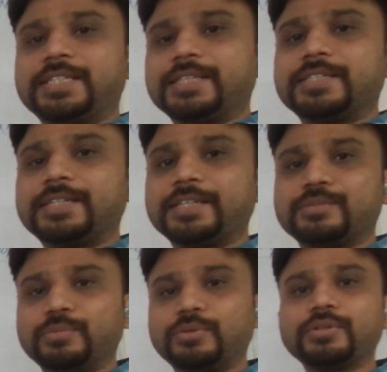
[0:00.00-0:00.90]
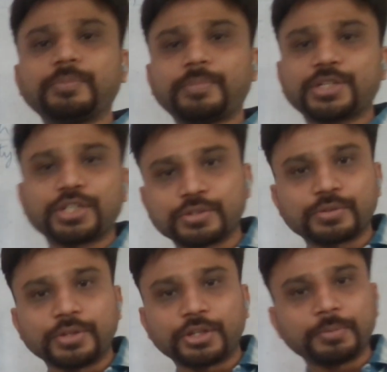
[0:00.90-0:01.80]
density is more, the pressure is
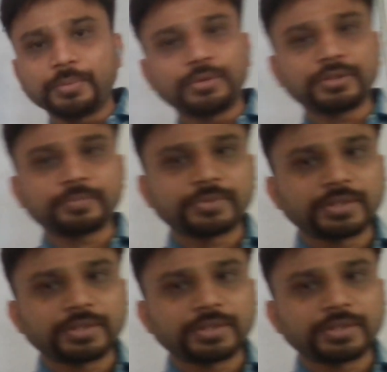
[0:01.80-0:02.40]
going to be more.